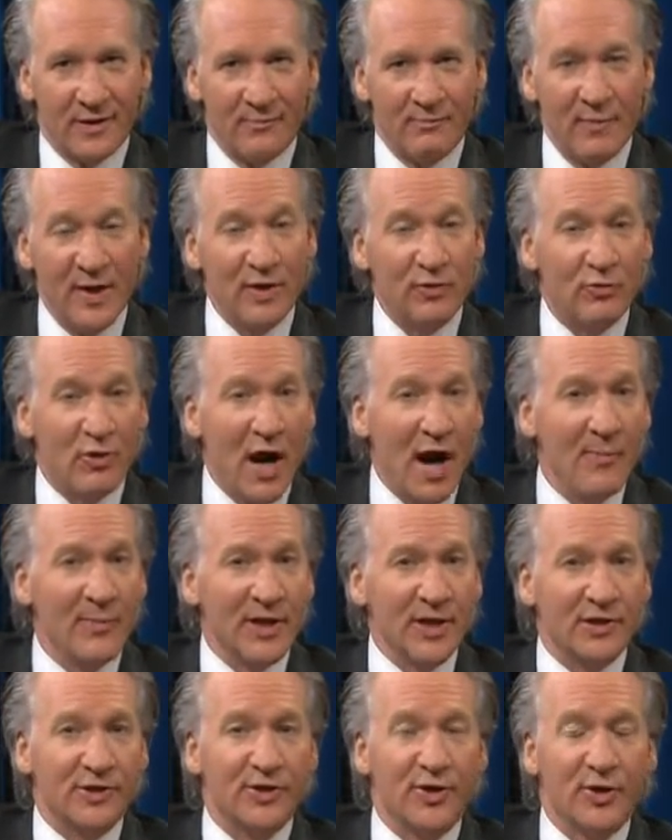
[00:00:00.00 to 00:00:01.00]
Mitt
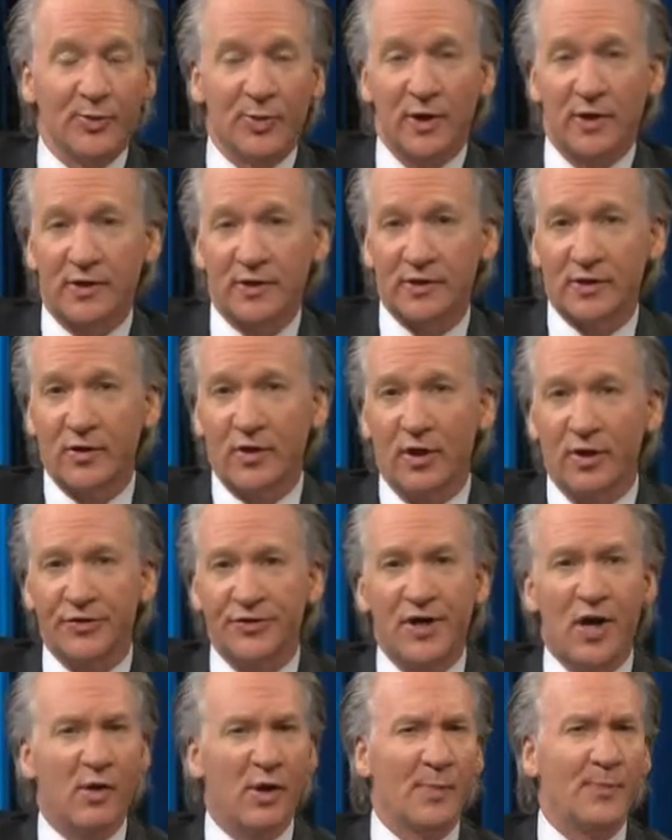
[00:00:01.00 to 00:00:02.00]
Romney's new book is called
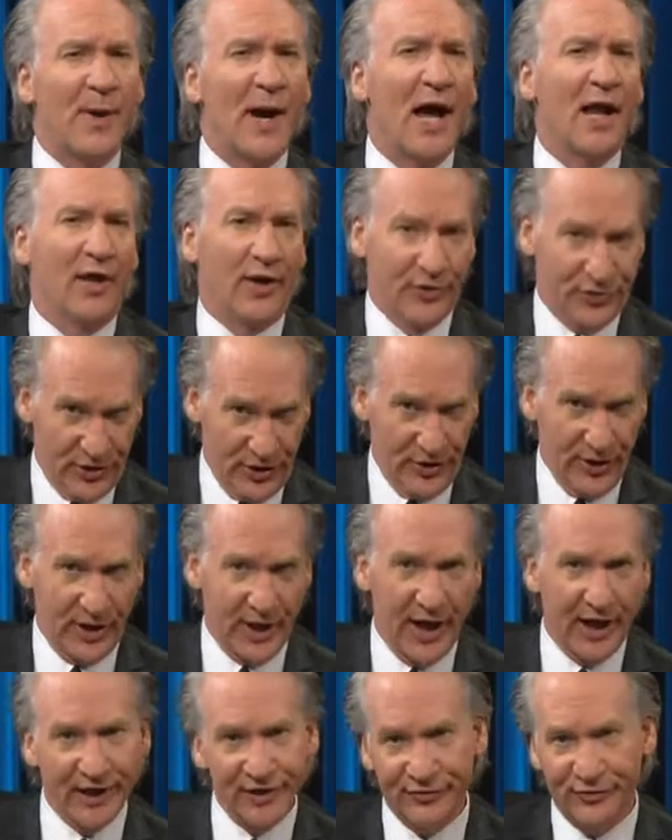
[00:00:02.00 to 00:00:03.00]
No Apology, The
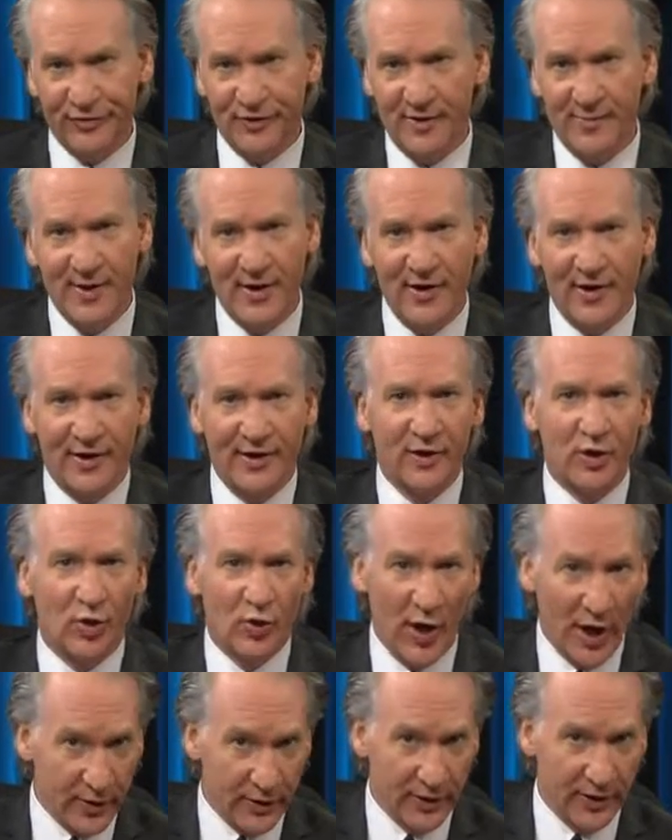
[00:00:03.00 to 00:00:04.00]
Case for American
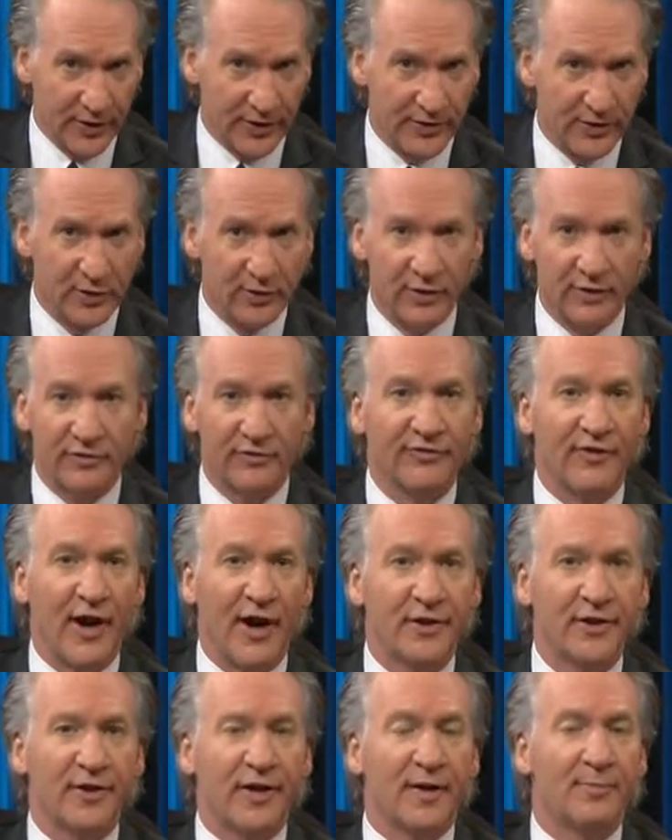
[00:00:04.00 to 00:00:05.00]
Greatness. You can
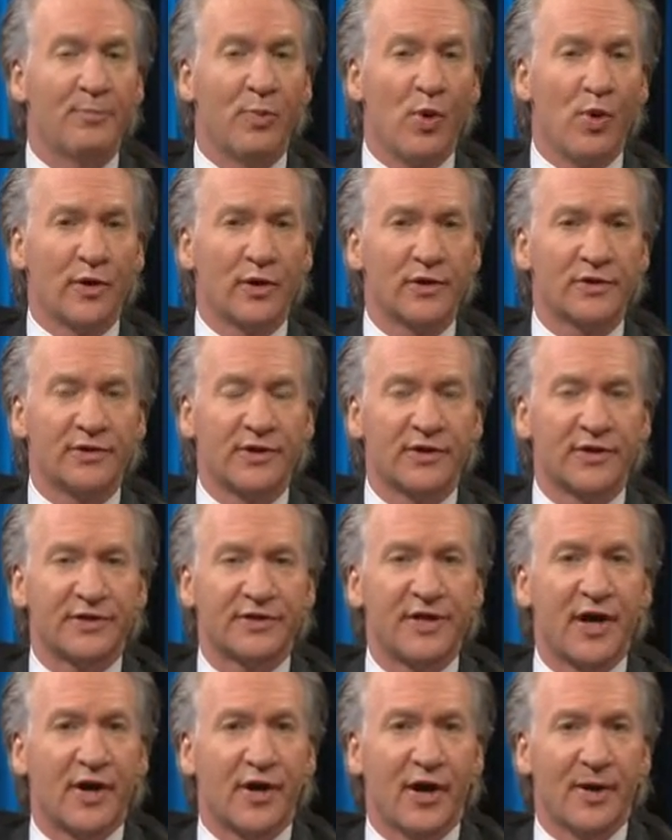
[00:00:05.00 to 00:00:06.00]
find it at Borders in the
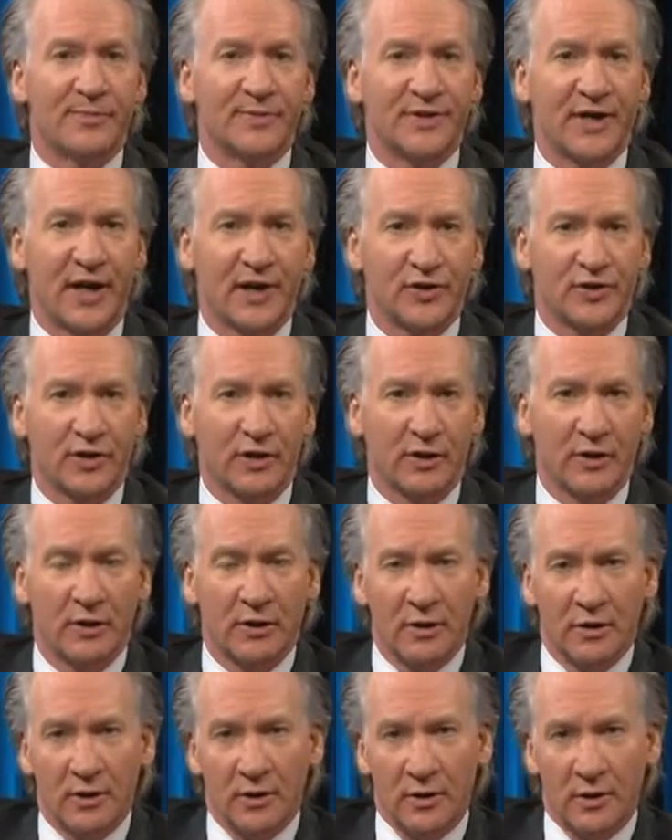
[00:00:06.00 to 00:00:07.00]
suck-up section.
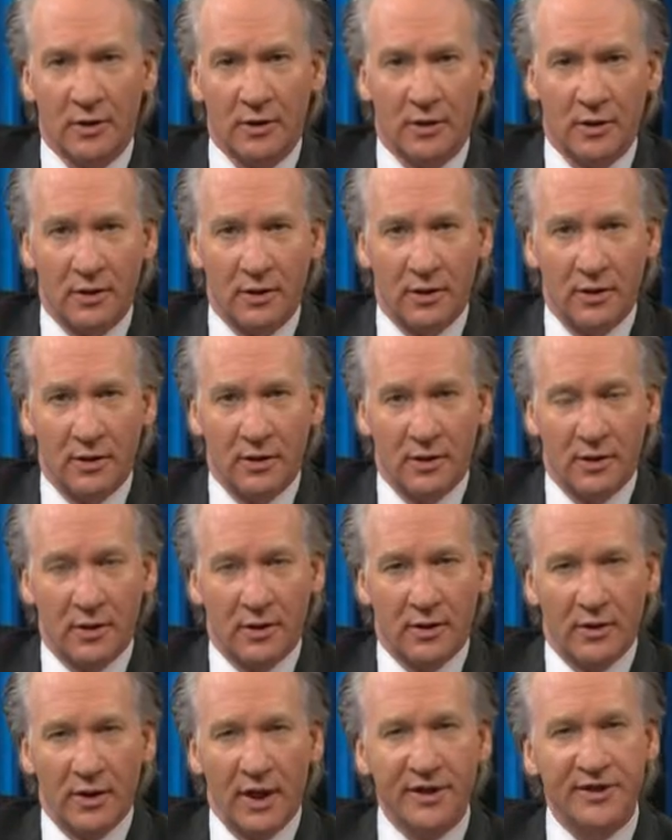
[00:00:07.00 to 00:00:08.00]

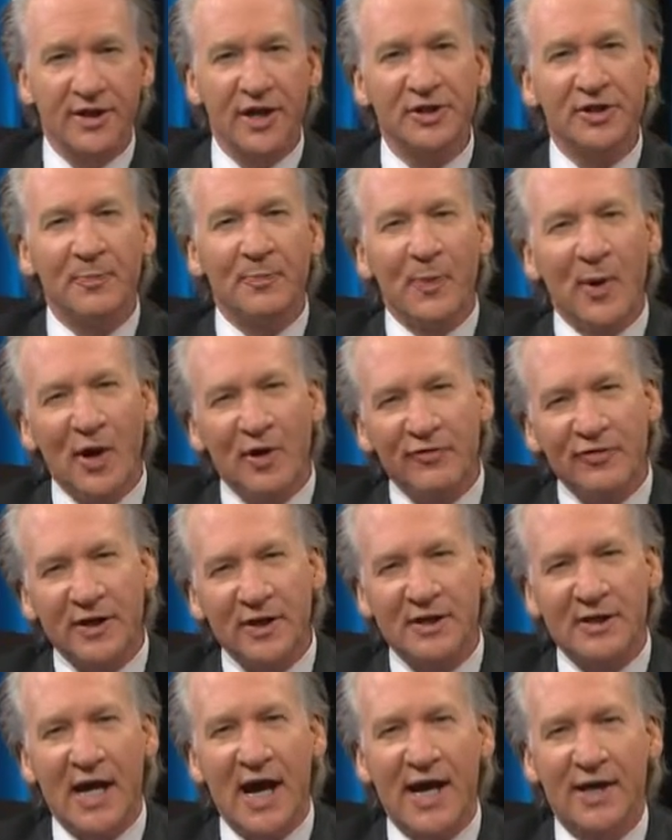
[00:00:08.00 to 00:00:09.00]
It's such a
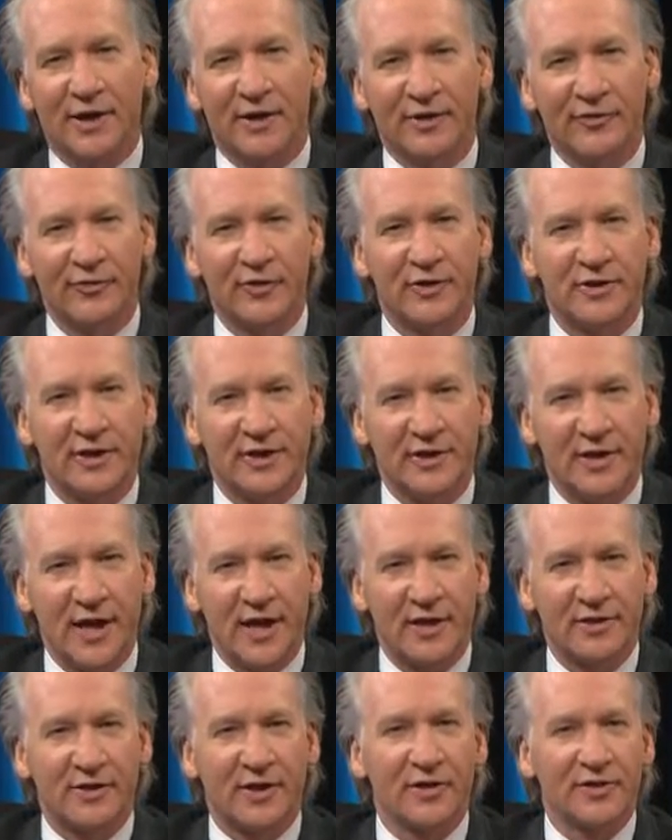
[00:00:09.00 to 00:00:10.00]
perfect title for
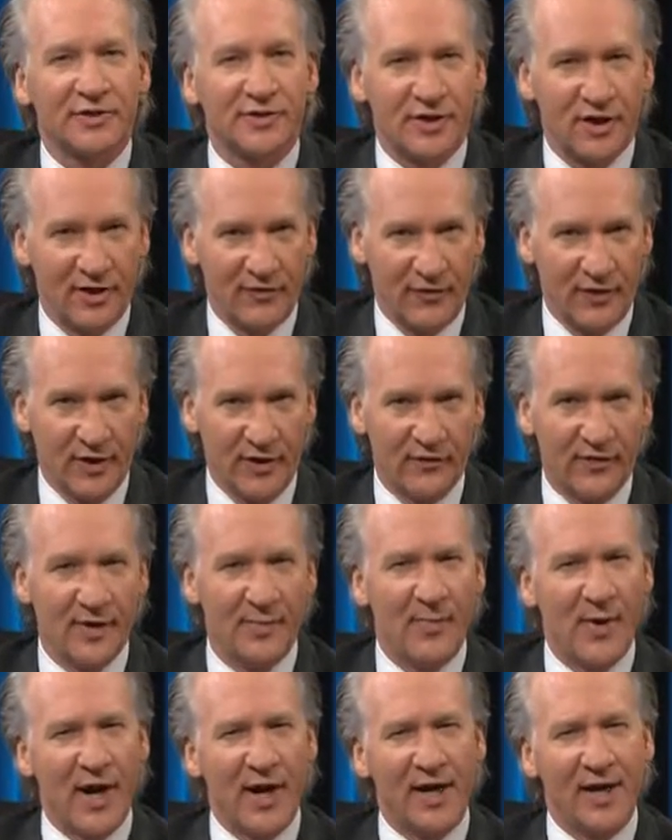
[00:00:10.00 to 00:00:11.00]
today's conservative,
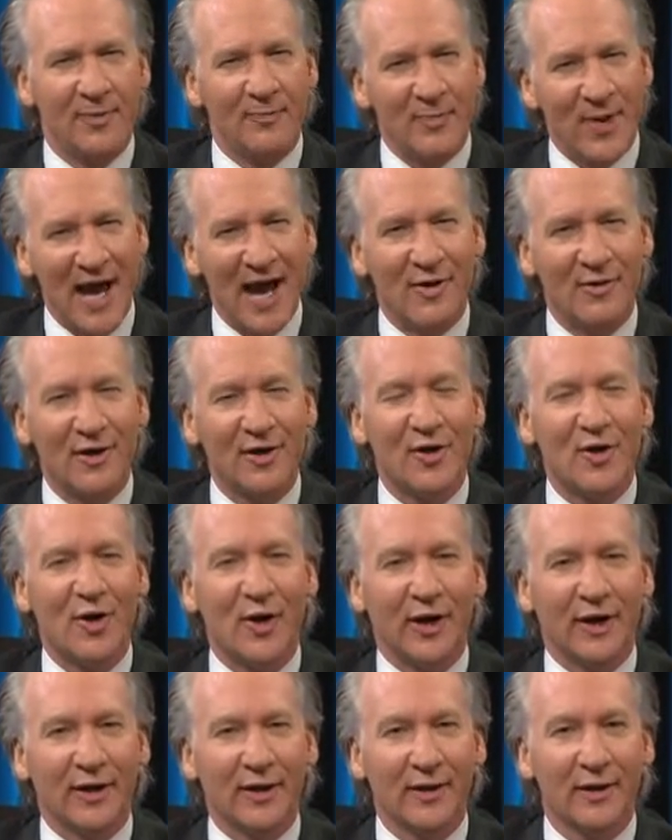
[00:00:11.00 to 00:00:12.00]
combining
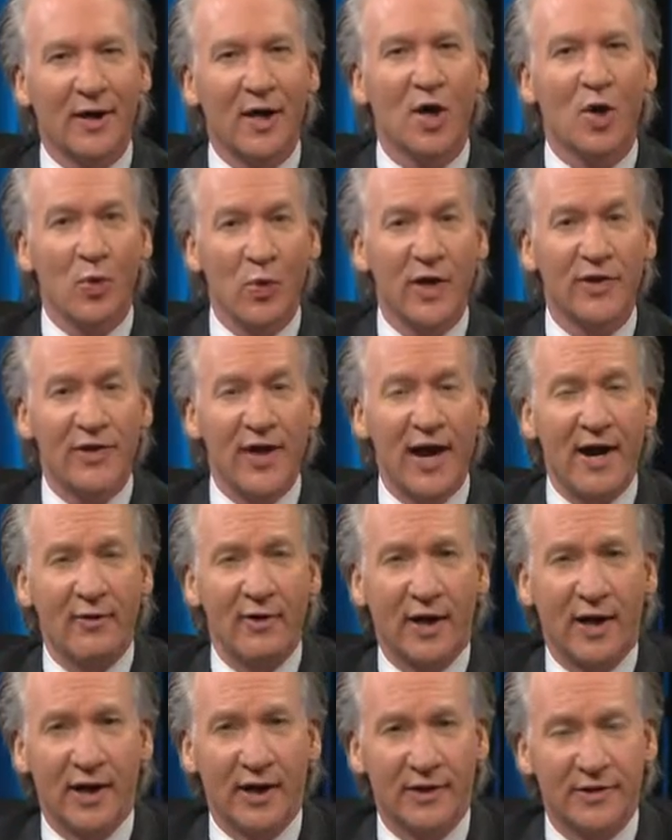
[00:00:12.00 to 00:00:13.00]
paranoia with
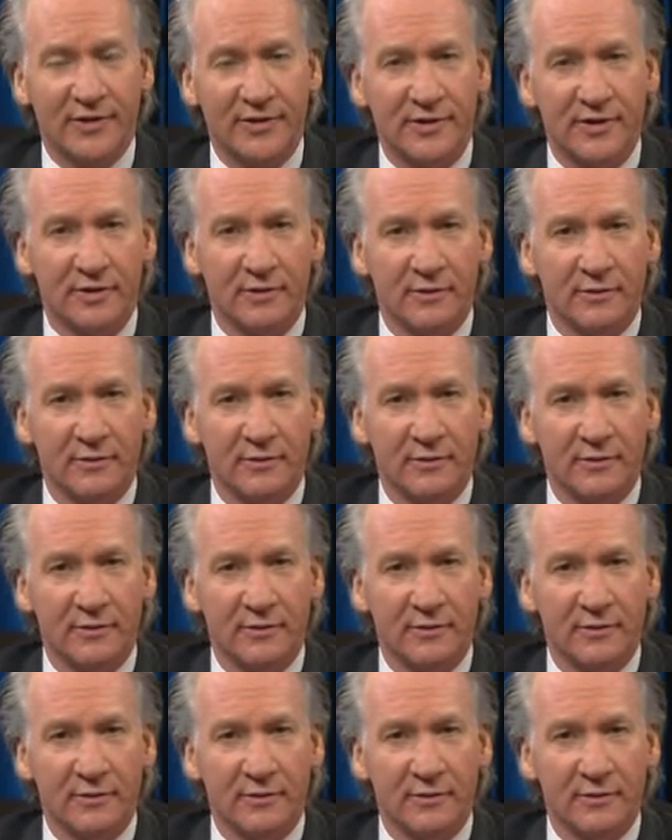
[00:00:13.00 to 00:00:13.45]
arrogance.